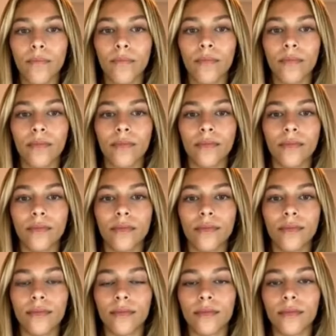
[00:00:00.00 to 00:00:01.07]

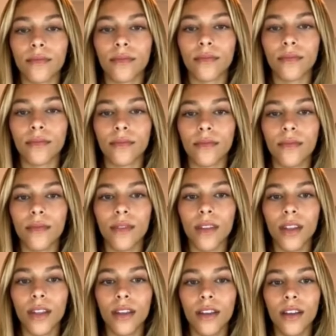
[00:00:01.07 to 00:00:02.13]

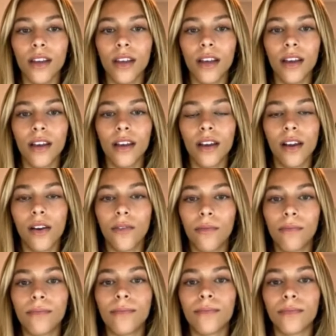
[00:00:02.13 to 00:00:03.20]

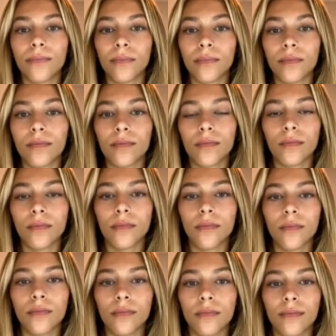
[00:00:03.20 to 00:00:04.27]

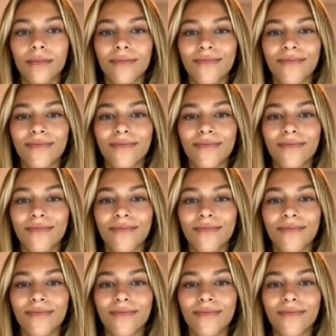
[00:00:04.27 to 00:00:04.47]
[no speech]